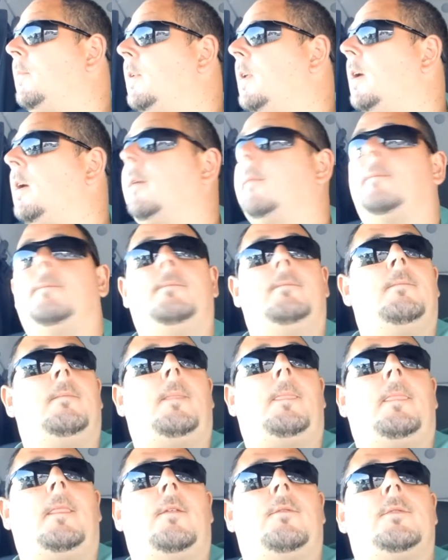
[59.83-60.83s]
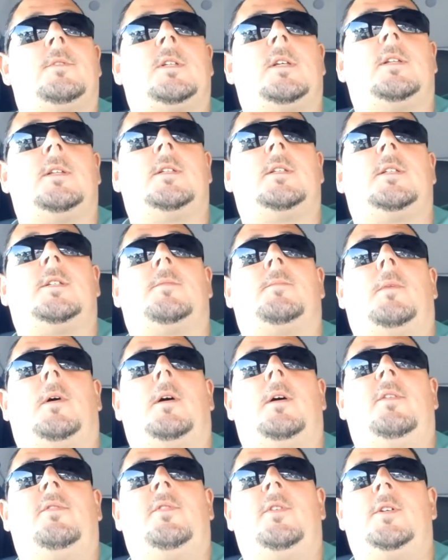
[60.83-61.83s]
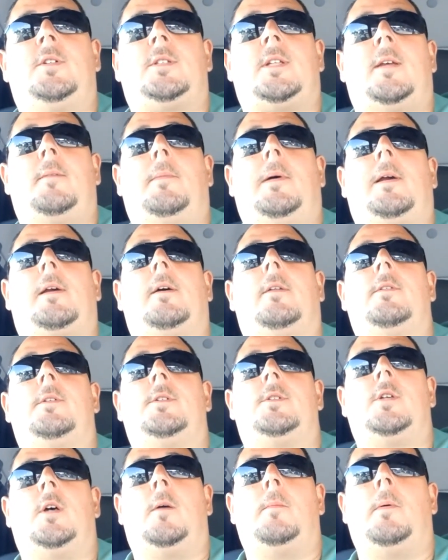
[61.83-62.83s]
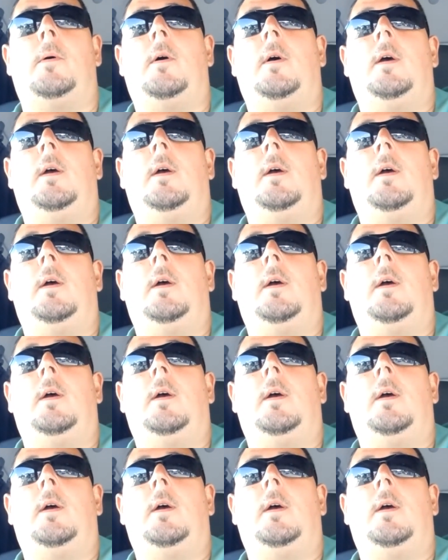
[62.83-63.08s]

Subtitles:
Yeah, so this is my first day back on the job,